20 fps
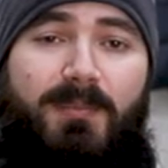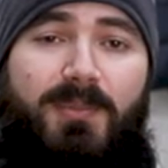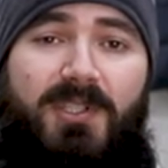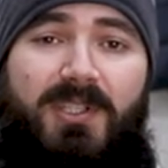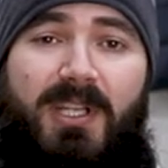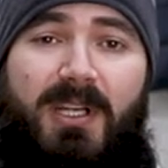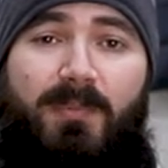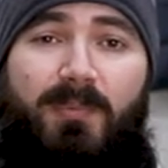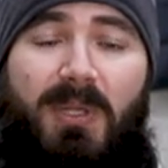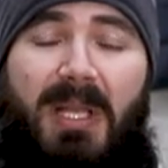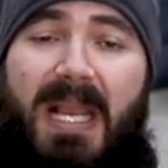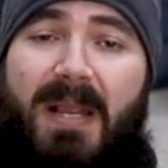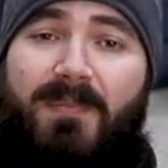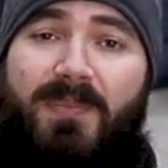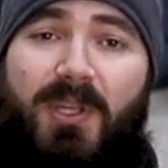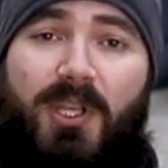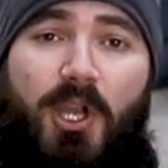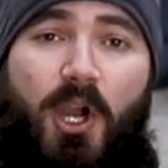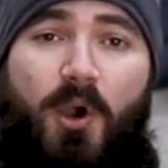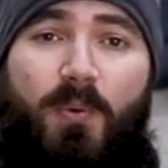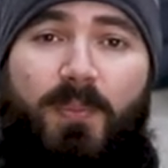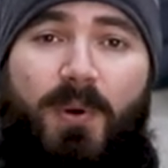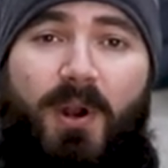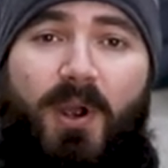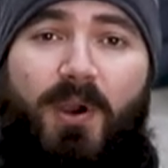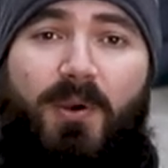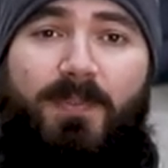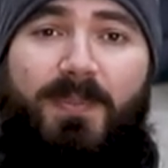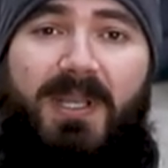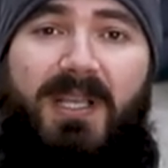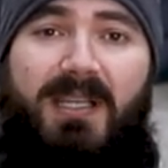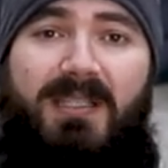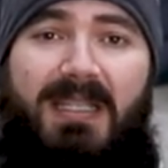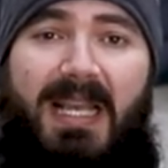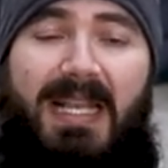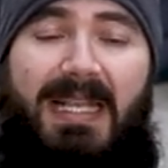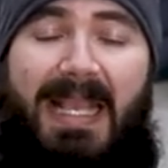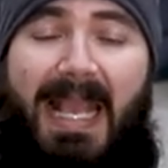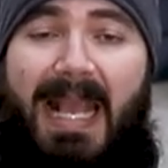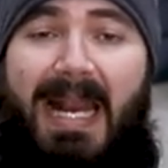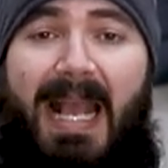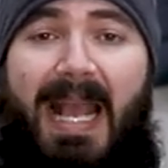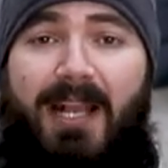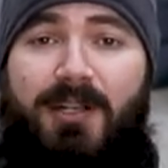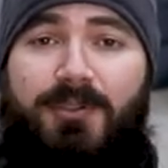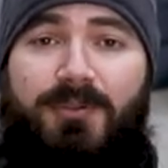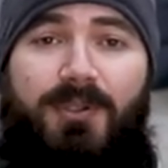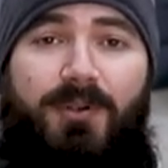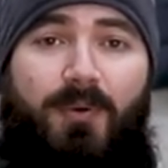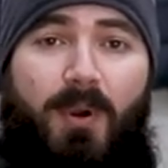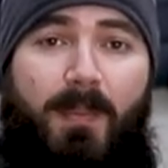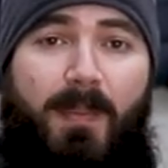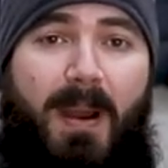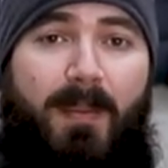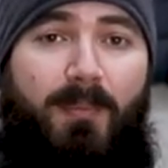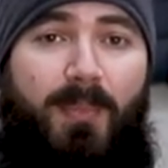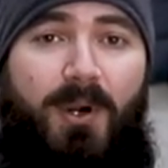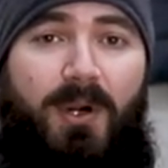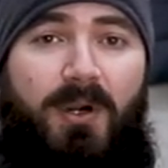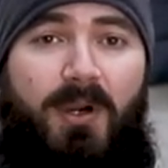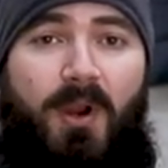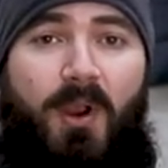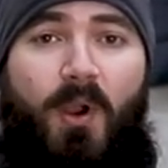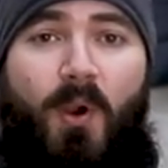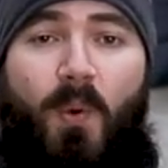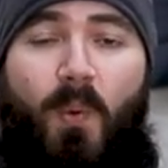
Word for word: I'm just gonna blame the GoPro because I can't actually remember